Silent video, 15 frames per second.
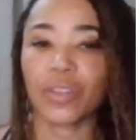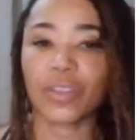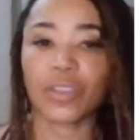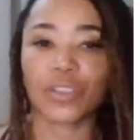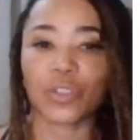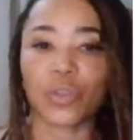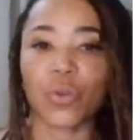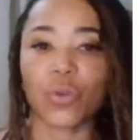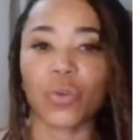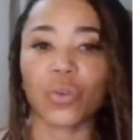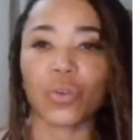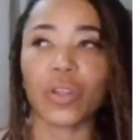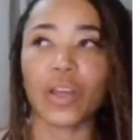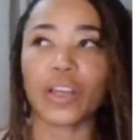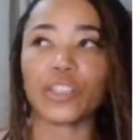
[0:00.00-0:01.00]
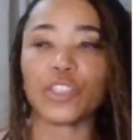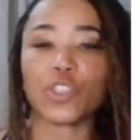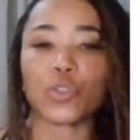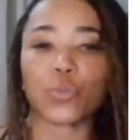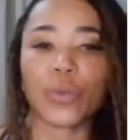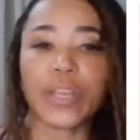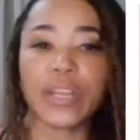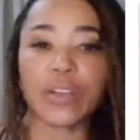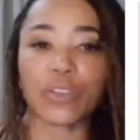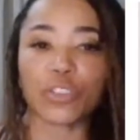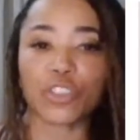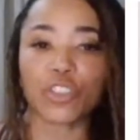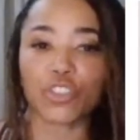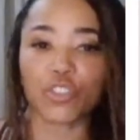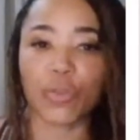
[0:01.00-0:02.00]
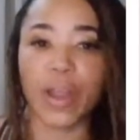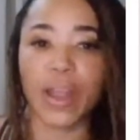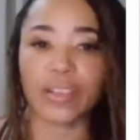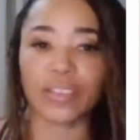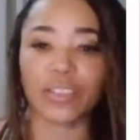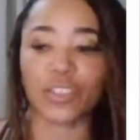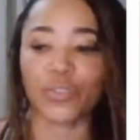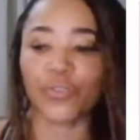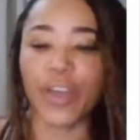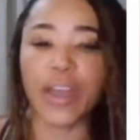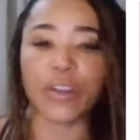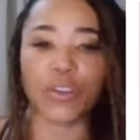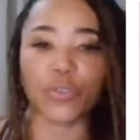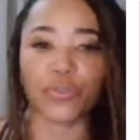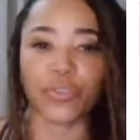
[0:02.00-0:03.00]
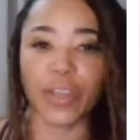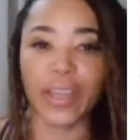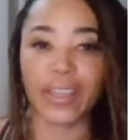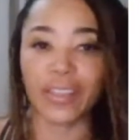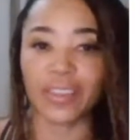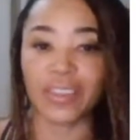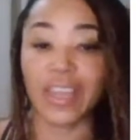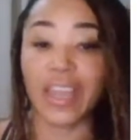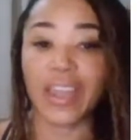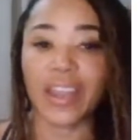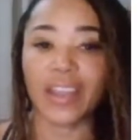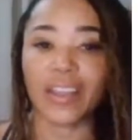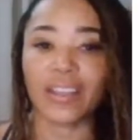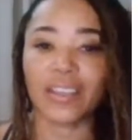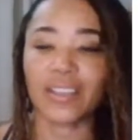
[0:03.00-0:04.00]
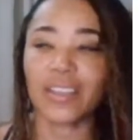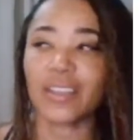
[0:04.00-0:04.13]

this whole adrenal stress, this fight or flight thing,